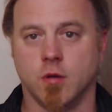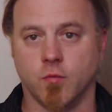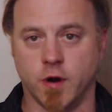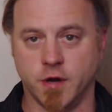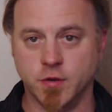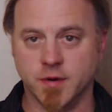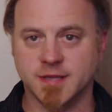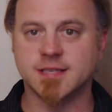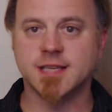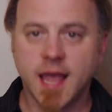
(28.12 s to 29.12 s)
where you
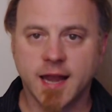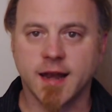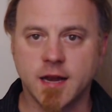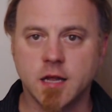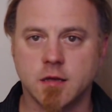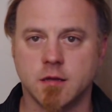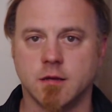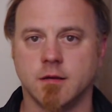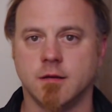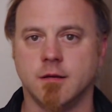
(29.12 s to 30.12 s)
ascend,
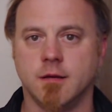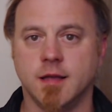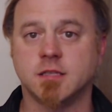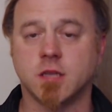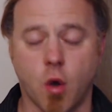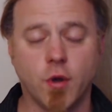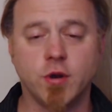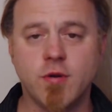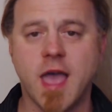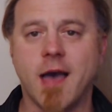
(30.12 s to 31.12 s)
it's going
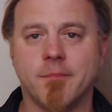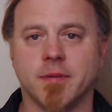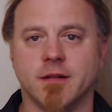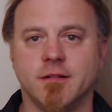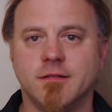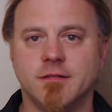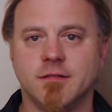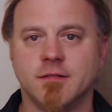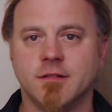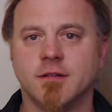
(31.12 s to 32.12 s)
to happen
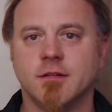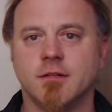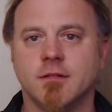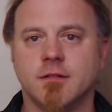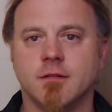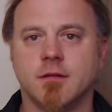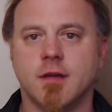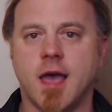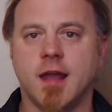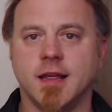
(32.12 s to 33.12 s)

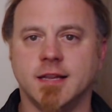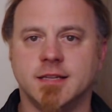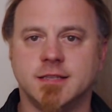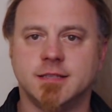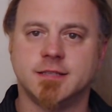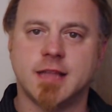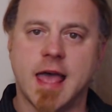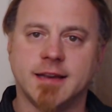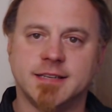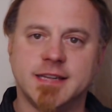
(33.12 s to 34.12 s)
at a
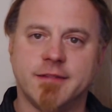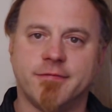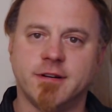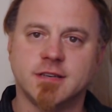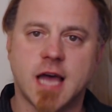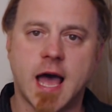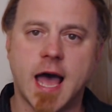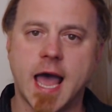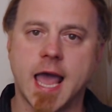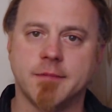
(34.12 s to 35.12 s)
at different
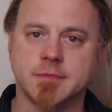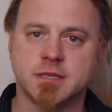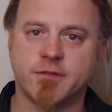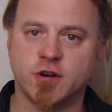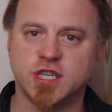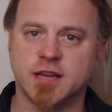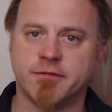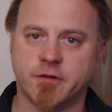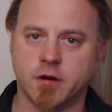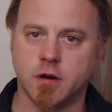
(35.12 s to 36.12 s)
times for
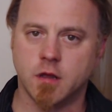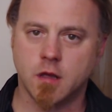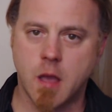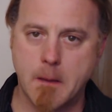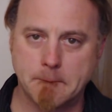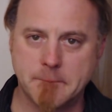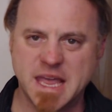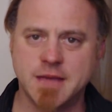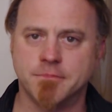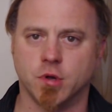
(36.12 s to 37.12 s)
different
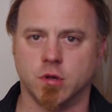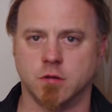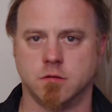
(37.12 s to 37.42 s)
people.